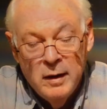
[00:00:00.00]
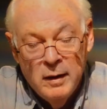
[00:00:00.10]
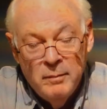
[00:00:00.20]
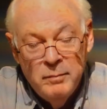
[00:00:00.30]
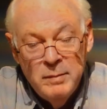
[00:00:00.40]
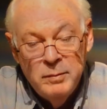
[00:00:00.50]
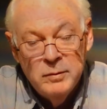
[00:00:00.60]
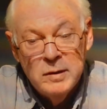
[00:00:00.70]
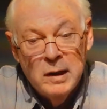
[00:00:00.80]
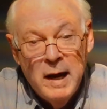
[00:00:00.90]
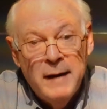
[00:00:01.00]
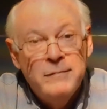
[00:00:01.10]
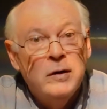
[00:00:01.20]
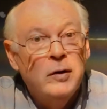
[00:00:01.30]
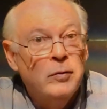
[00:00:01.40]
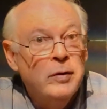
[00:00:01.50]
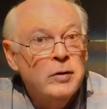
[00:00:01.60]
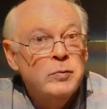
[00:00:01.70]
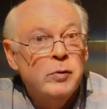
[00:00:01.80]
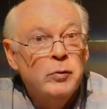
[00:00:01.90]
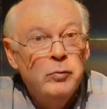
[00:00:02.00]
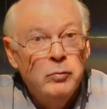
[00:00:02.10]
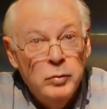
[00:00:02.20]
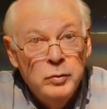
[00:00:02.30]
uh, people's lives and careers were